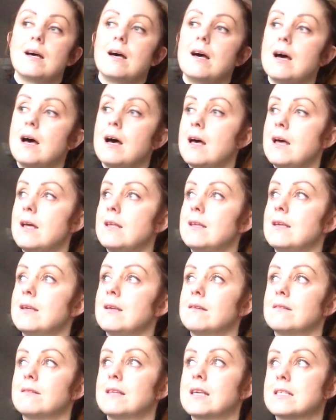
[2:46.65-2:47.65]

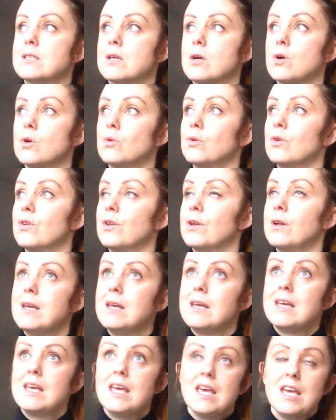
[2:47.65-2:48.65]
There's a whole
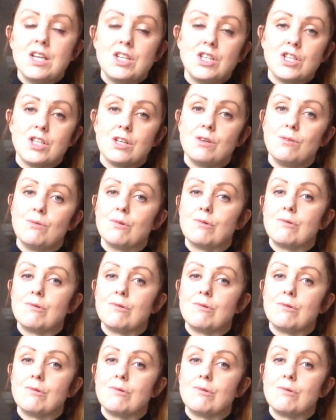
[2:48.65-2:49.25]
issue